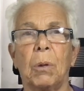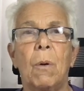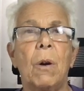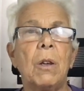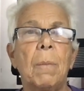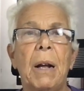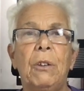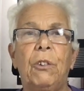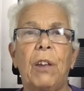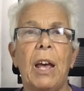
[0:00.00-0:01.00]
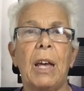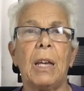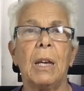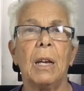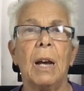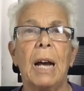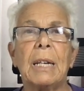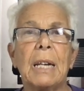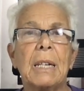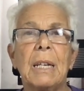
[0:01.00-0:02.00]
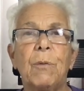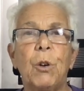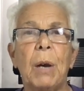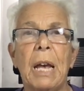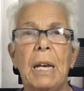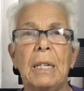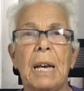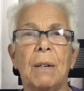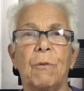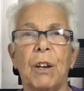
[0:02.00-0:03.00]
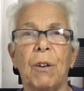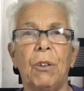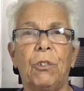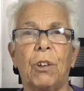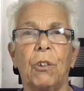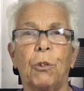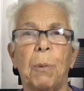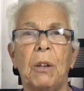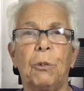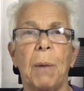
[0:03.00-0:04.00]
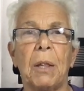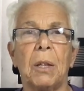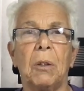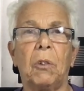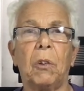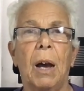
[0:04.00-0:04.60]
Or you might say, I'd like to give you a handout of various skills-based methods.